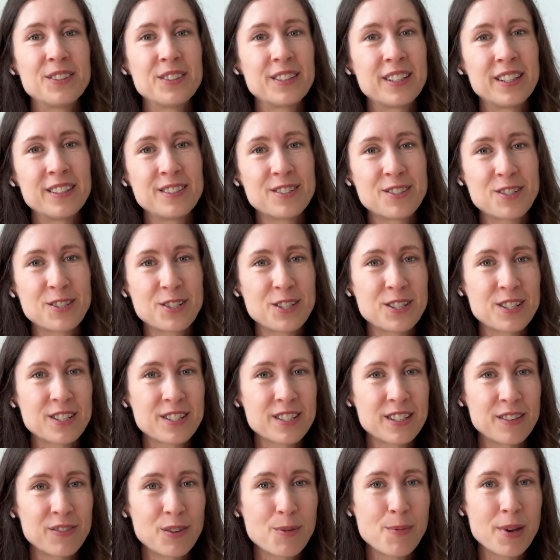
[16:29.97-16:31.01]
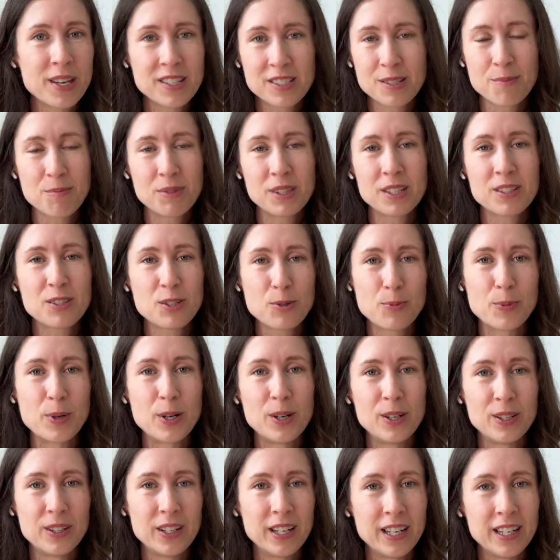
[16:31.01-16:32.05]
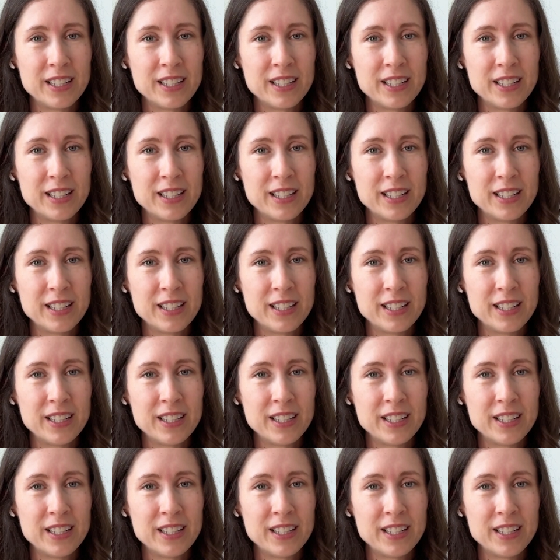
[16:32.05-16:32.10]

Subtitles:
If you make something small,